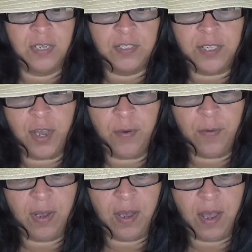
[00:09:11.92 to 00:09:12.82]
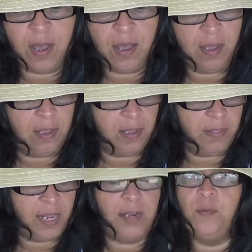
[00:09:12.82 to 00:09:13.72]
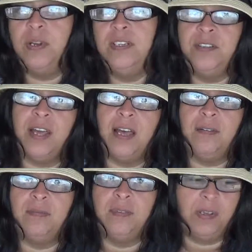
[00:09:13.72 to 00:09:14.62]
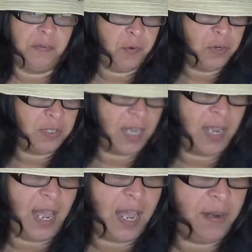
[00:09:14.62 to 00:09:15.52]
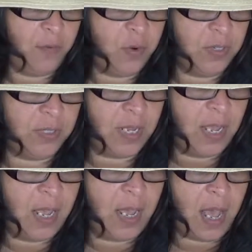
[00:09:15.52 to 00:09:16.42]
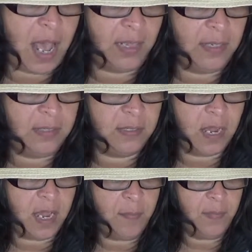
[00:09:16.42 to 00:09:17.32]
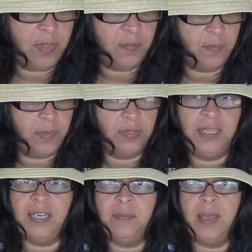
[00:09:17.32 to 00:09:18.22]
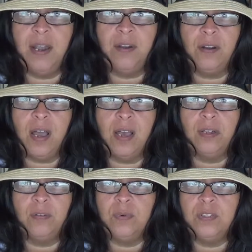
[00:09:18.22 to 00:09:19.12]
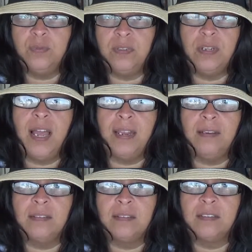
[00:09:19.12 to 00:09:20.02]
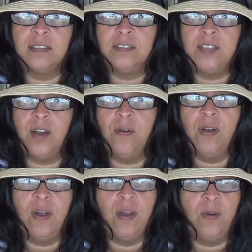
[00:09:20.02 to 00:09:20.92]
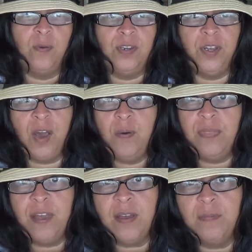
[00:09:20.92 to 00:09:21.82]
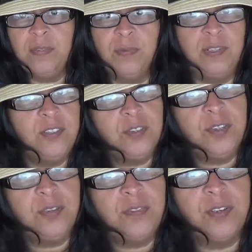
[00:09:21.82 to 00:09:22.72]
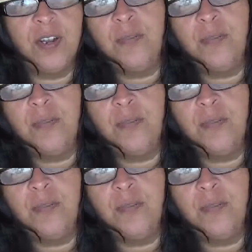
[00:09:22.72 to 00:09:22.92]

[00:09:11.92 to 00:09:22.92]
So they didn't want to do that. Of course not. And of course, at this time, the leading men are not the ones with the light. So when you go with them, with the truth, they're going